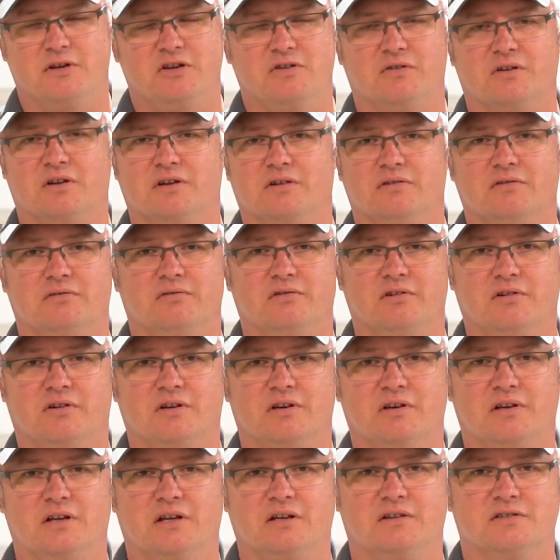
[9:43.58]
I mean, you
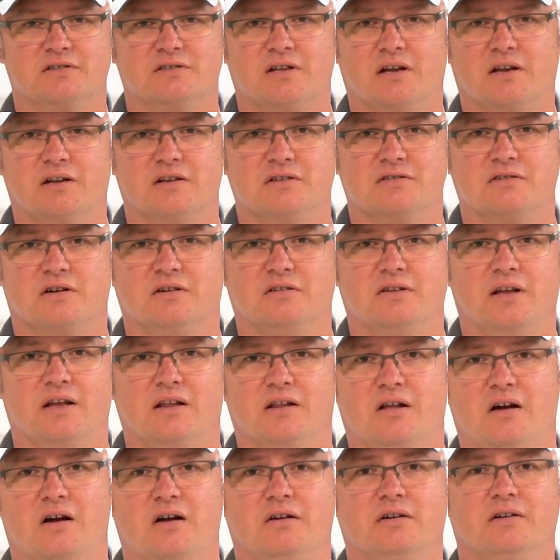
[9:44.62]
can dig studies all day
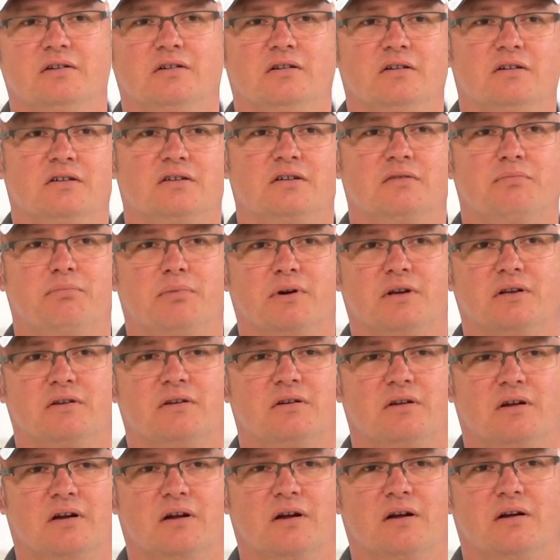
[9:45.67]
long and look, but
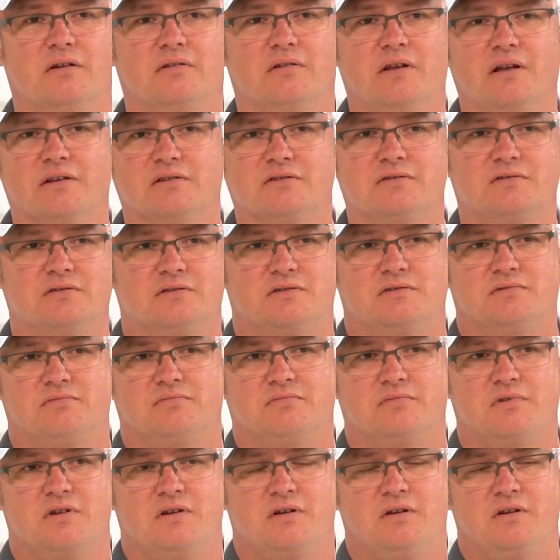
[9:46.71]
that's
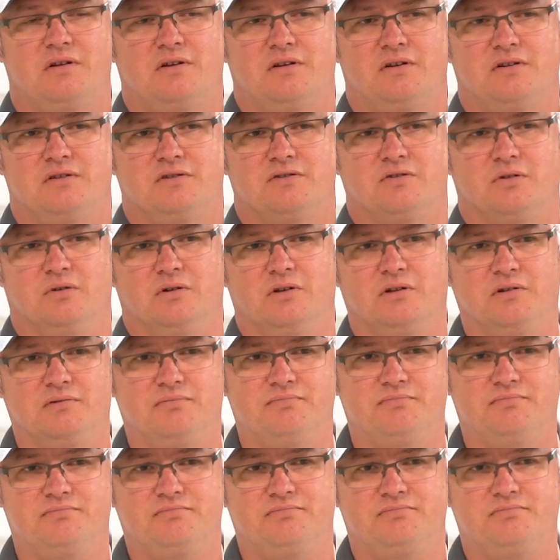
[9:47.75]
so.
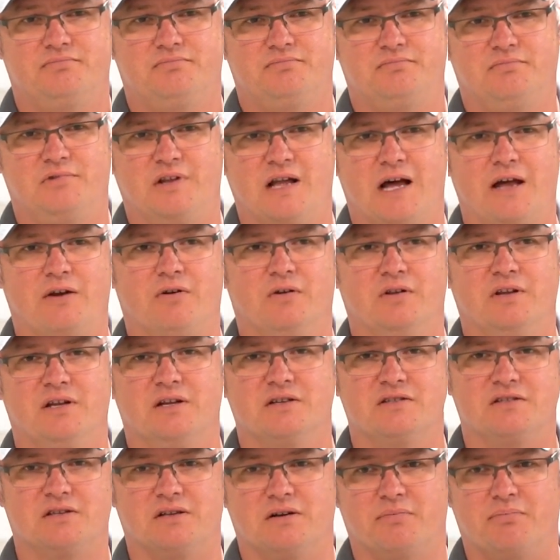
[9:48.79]
Not only
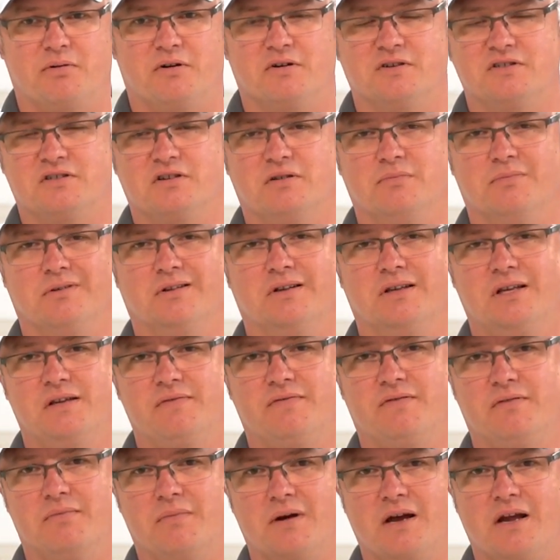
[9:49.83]
is it a personal
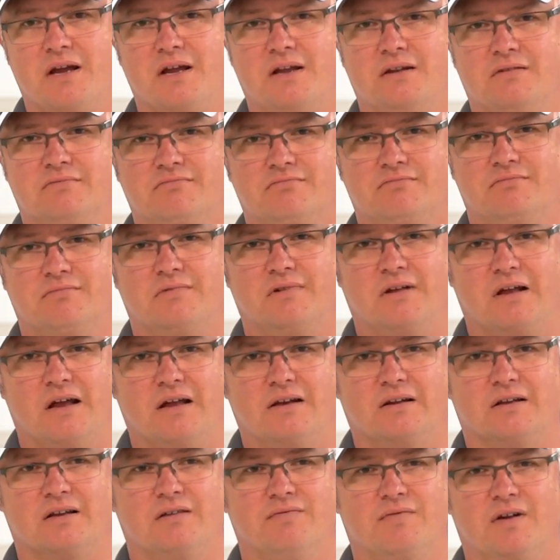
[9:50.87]
belief of mine
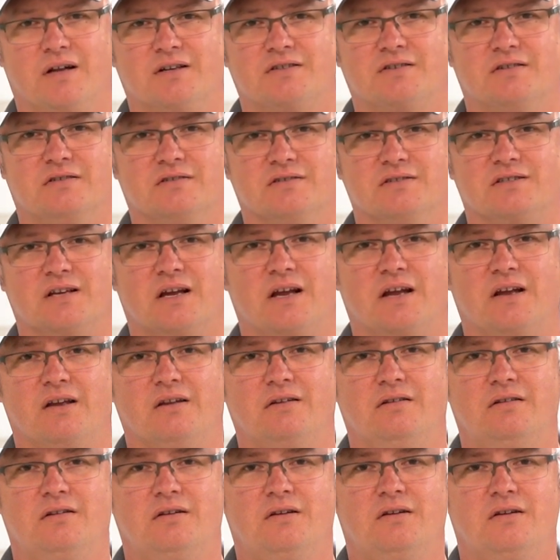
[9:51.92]
on the conventional
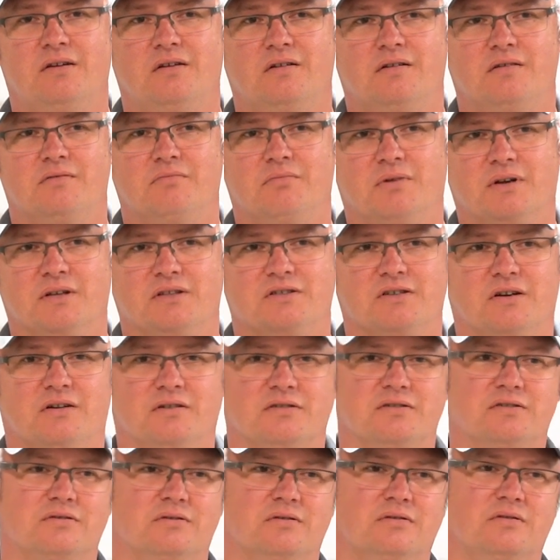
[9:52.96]
side, but it's
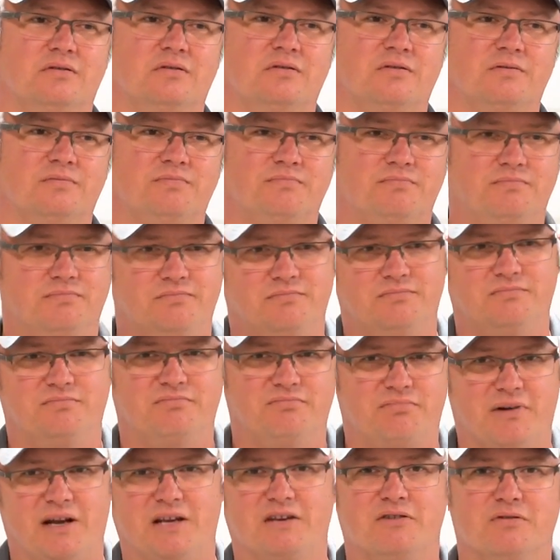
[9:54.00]
also
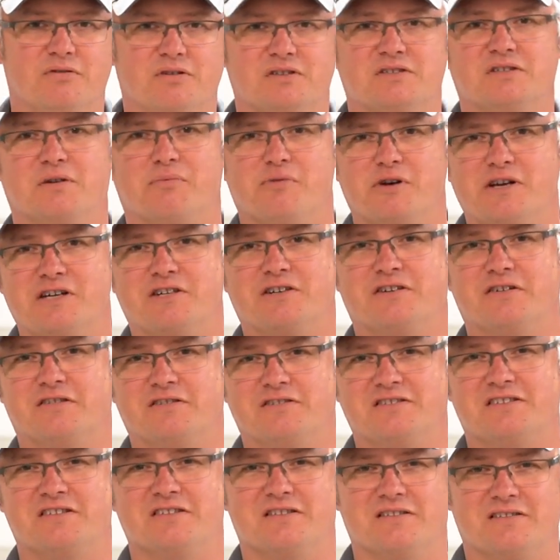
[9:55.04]
by doing some
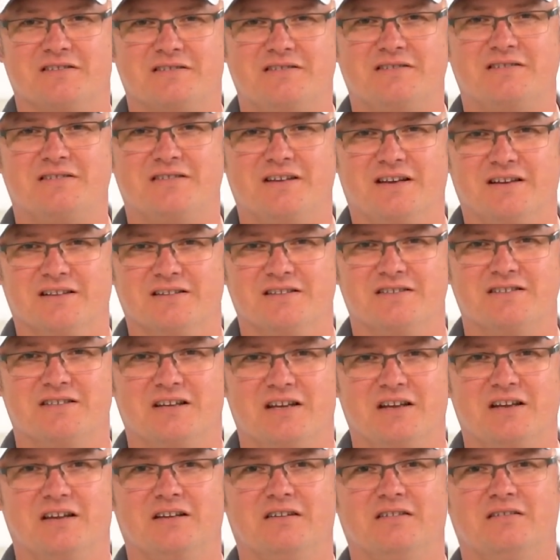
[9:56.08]
research and
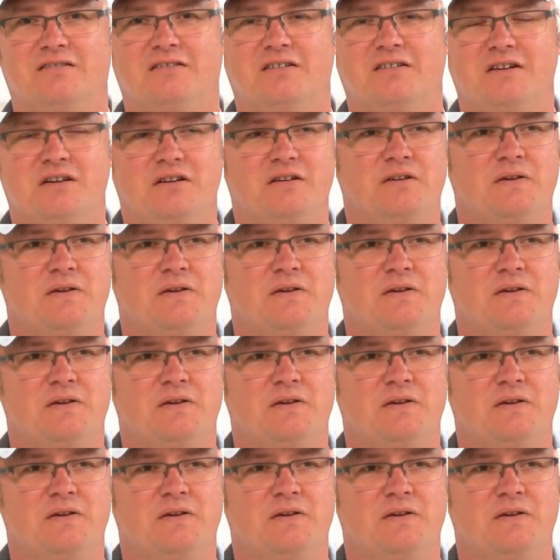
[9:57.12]
seeing,